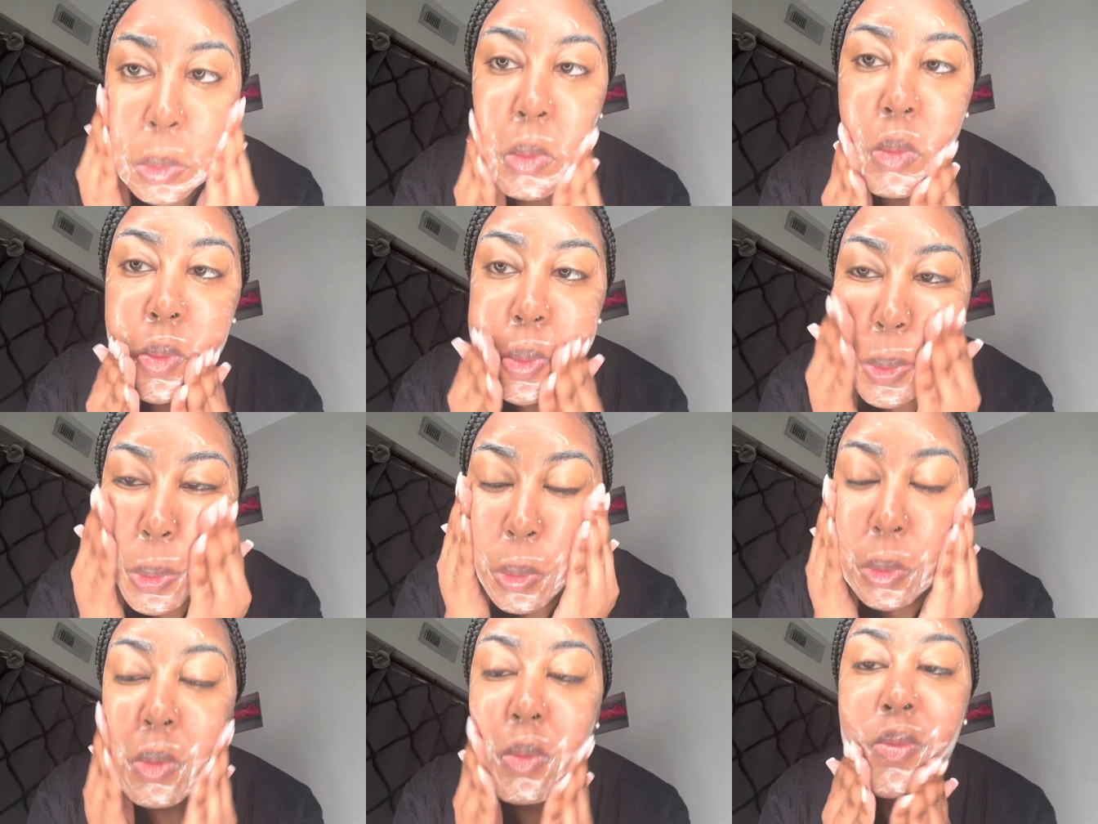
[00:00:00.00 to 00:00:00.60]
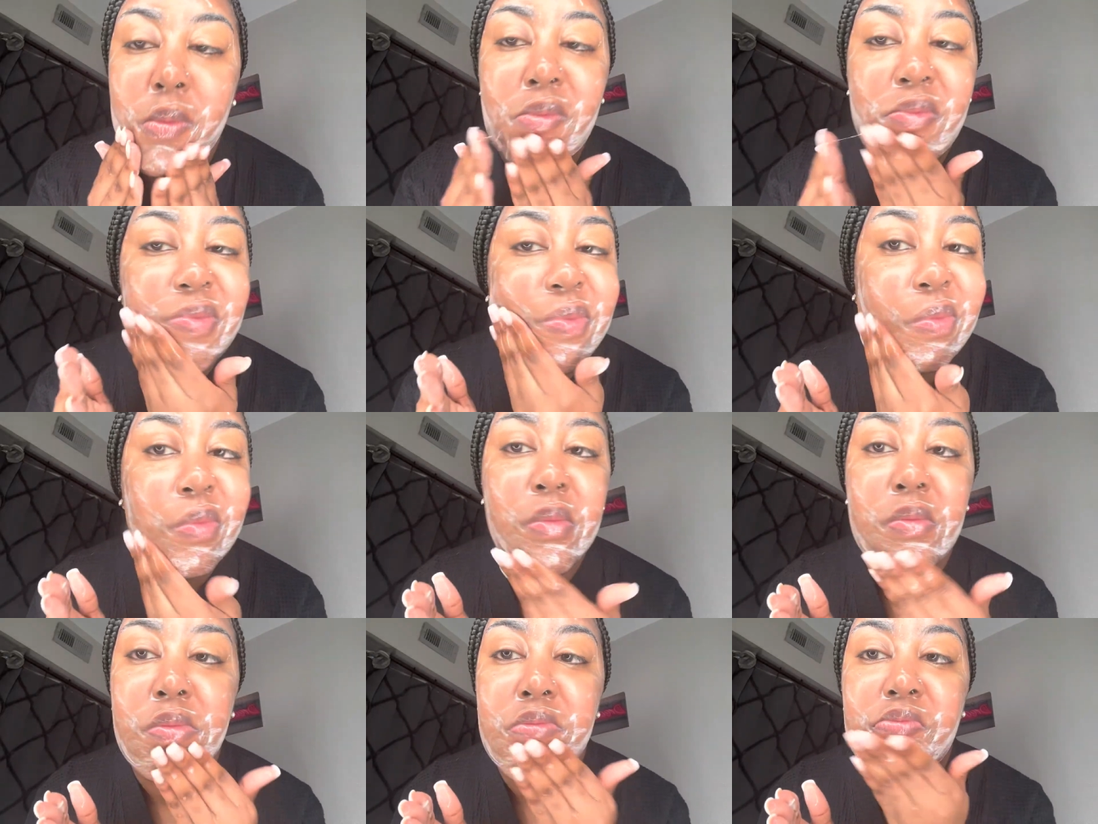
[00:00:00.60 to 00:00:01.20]
go a long way with
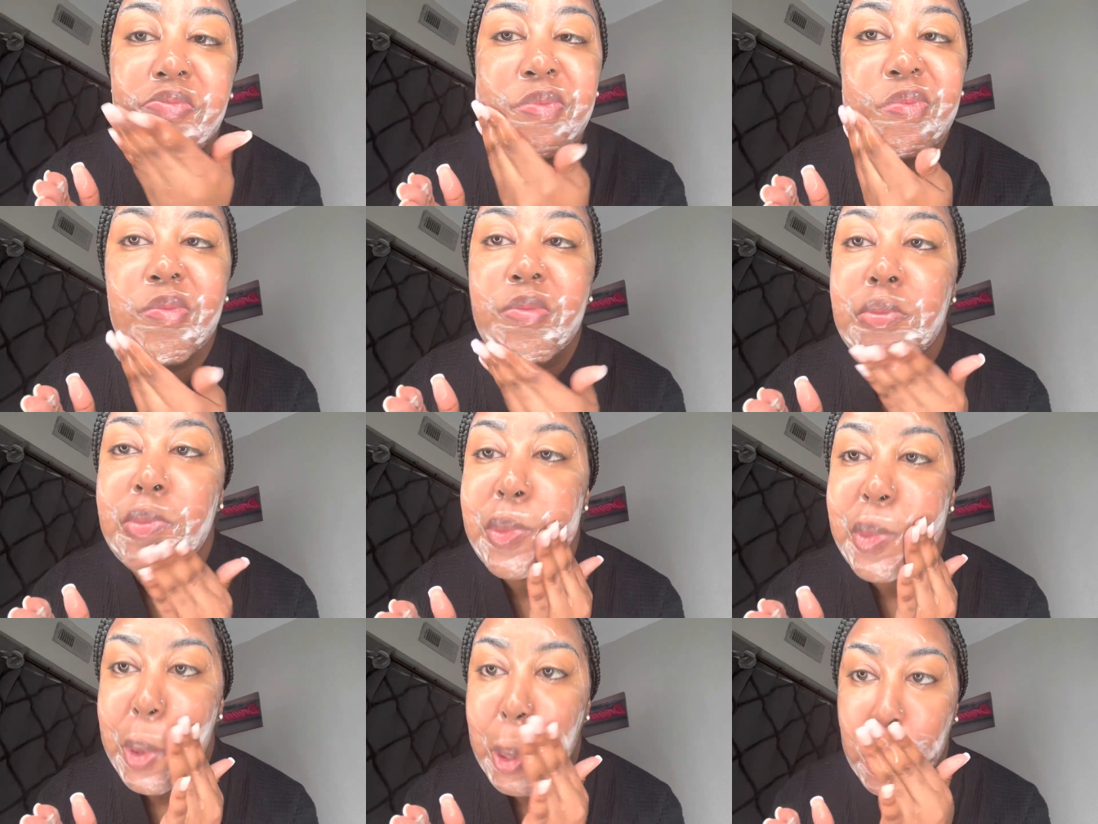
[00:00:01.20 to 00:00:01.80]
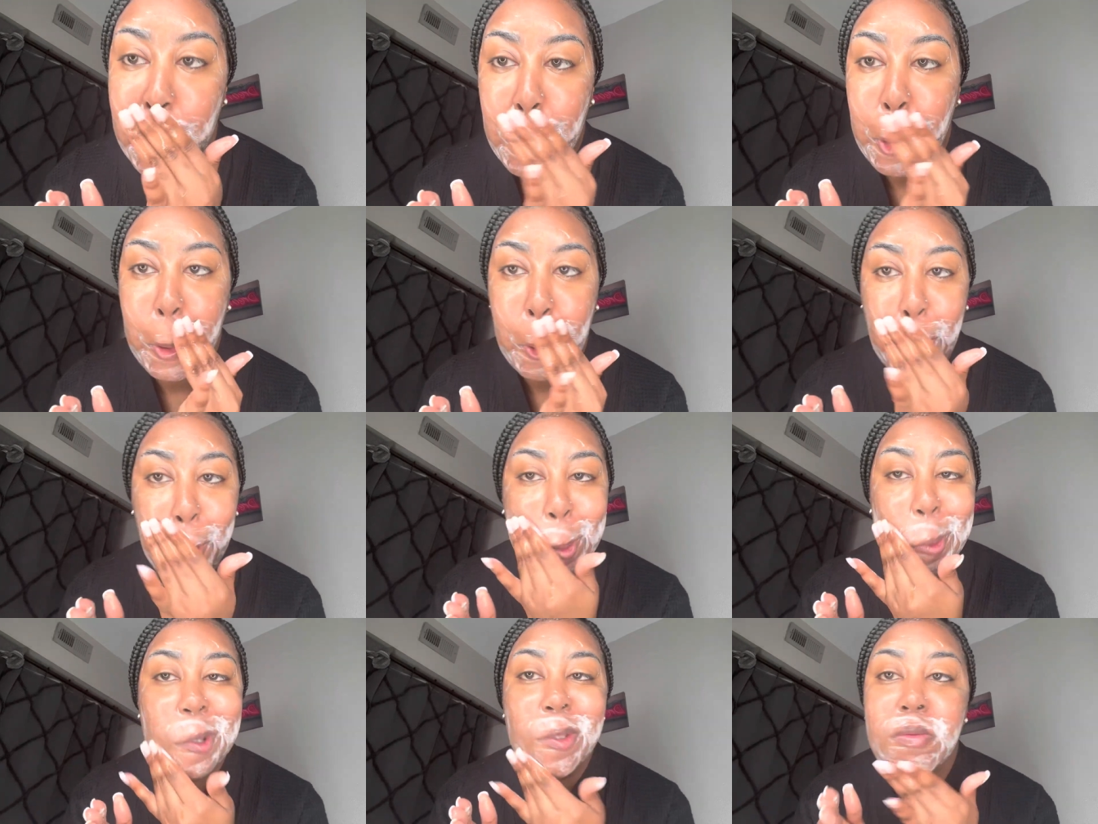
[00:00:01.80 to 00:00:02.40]
this. And
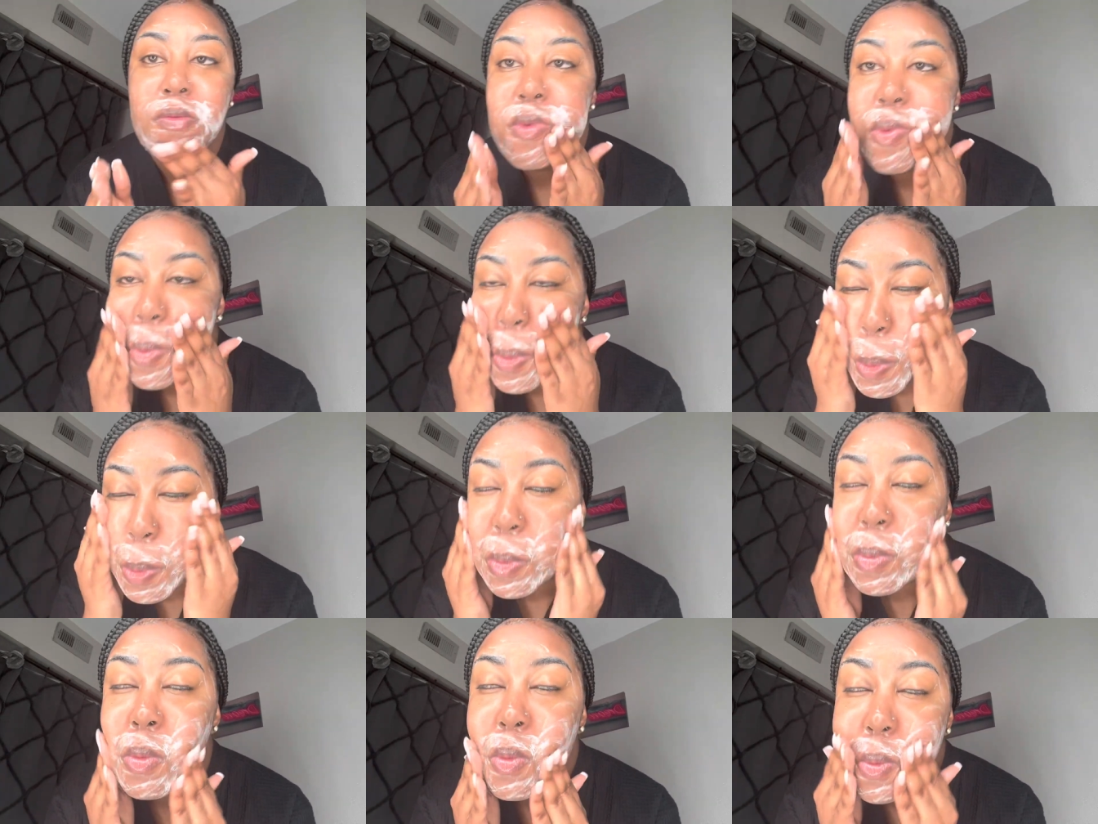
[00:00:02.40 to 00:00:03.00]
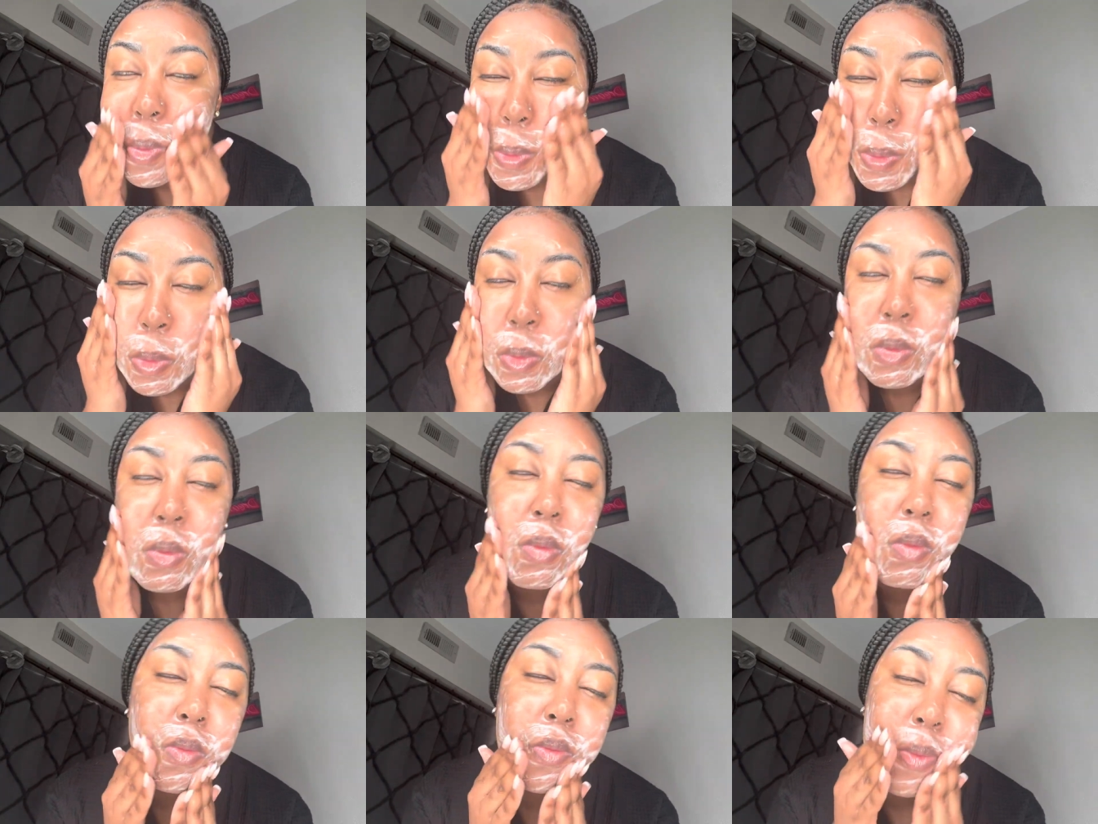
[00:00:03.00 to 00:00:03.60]
as you're rubbing it in on your
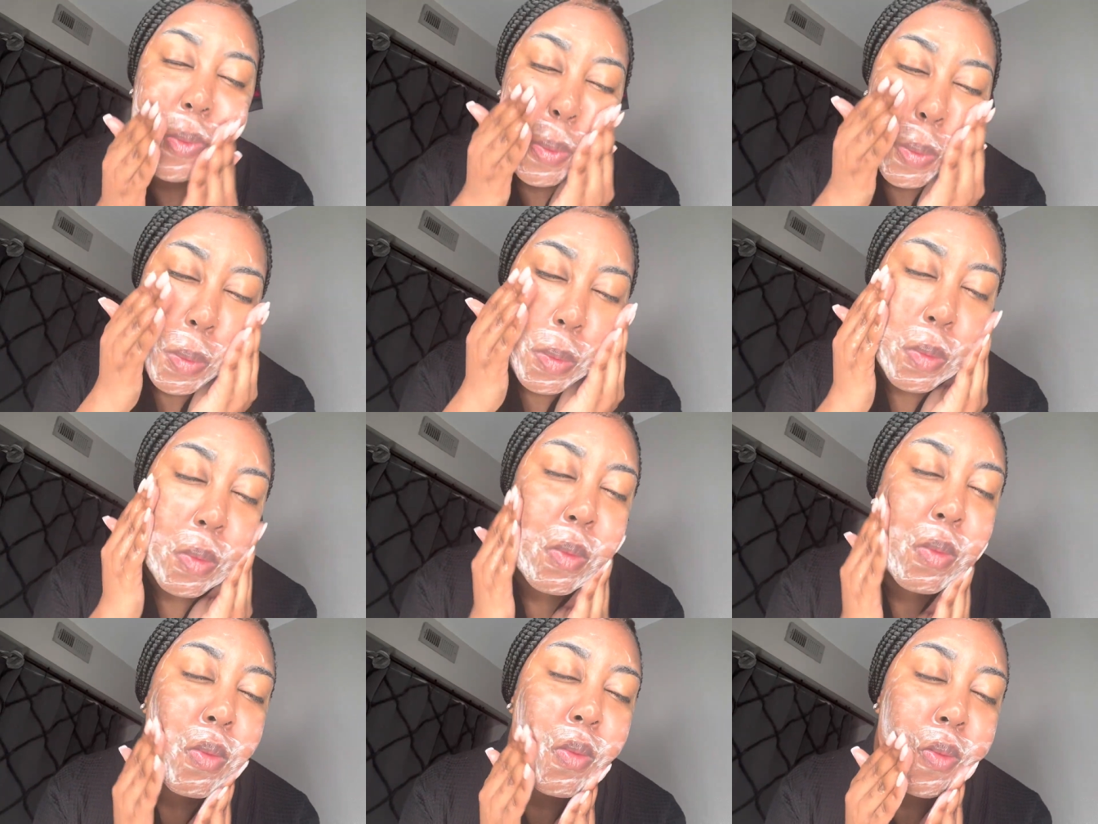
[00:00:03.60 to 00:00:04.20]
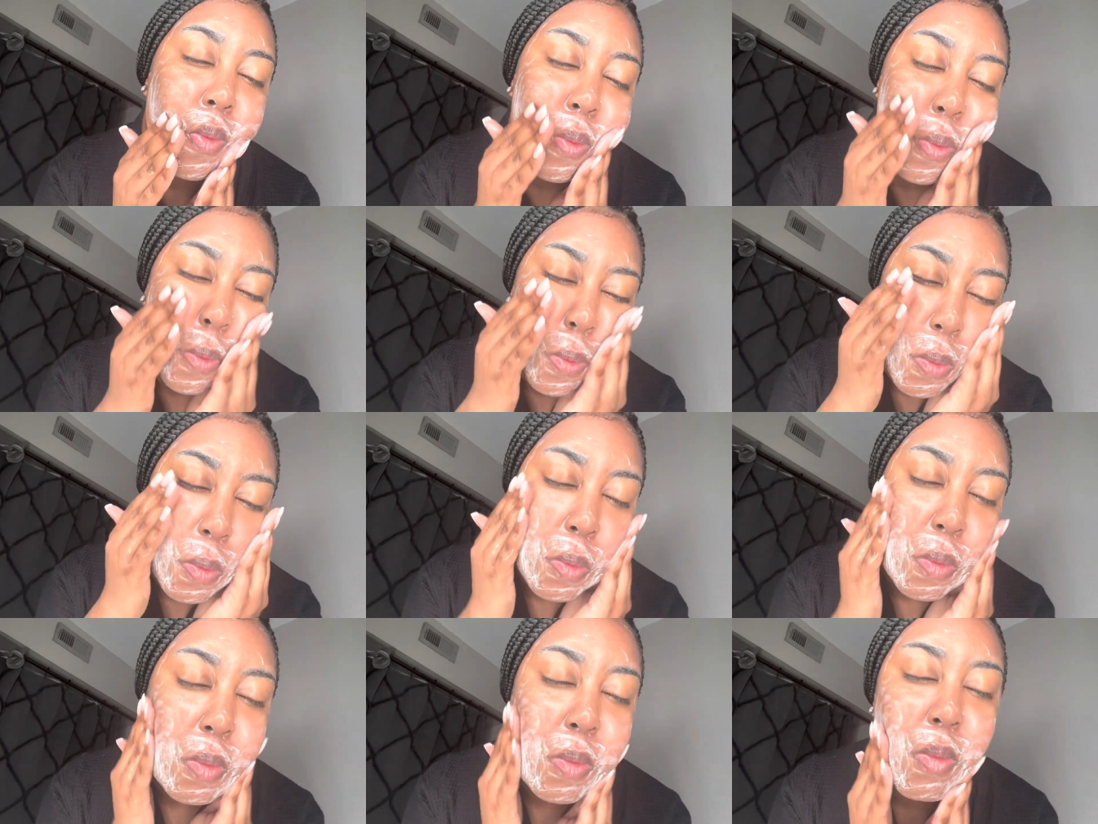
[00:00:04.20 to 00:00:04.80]
face, it starts
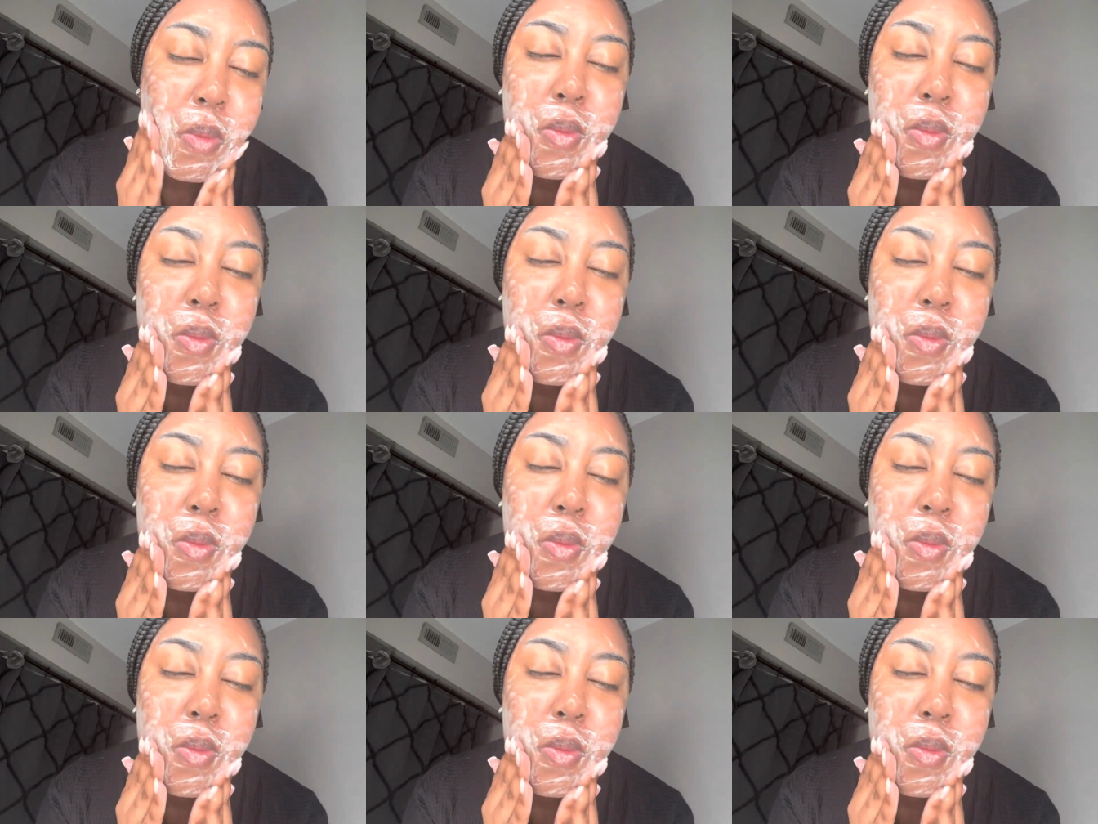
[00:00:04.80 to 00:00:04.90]
getting